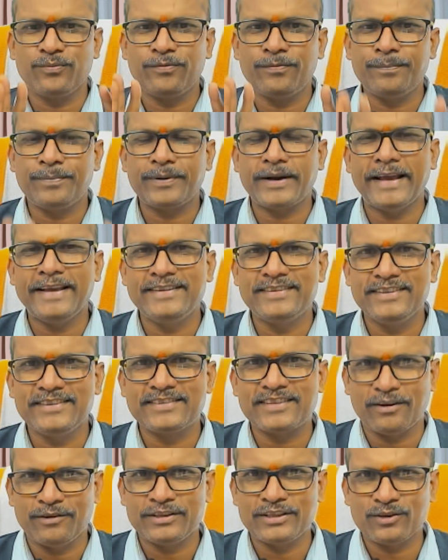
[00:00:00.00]
price is
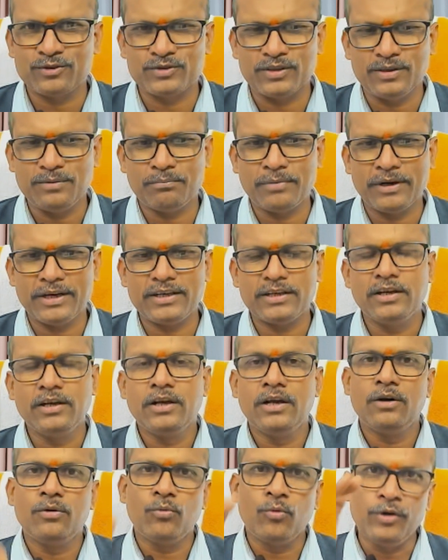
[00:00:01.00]
7,000, but
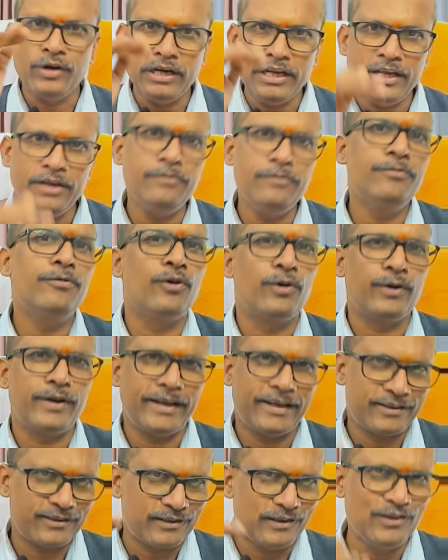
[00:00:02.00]
only for
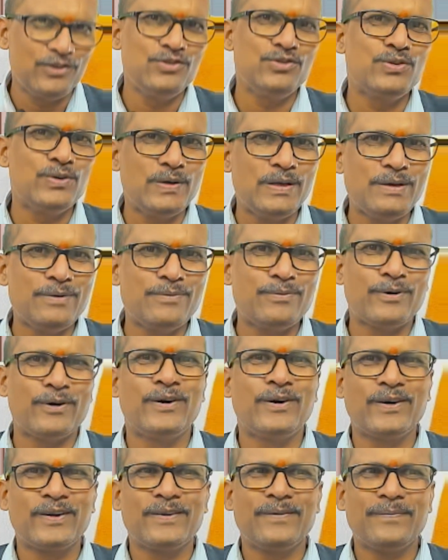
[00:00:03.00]
exclusively
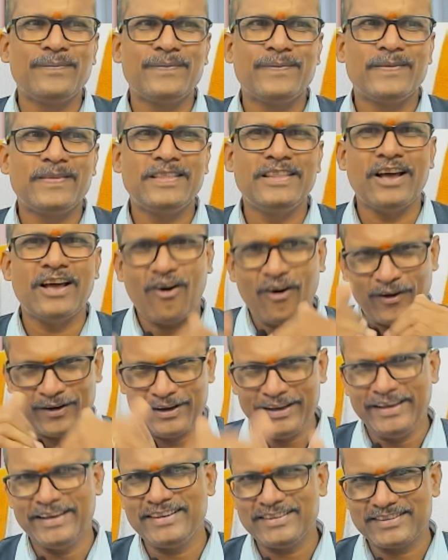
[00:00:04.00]
for the
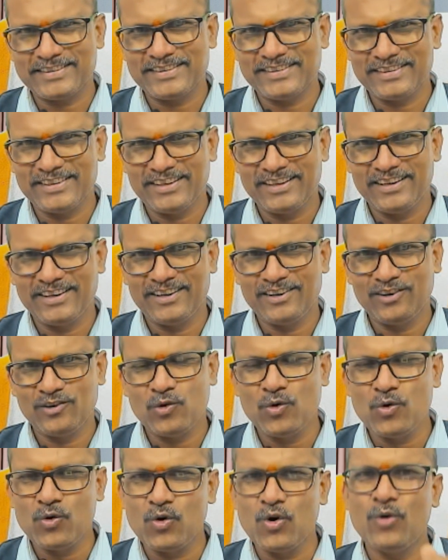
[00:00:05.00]
audience
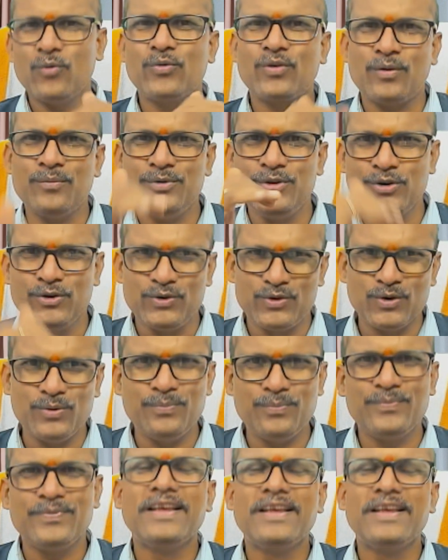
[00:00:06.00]
who go from YouTube,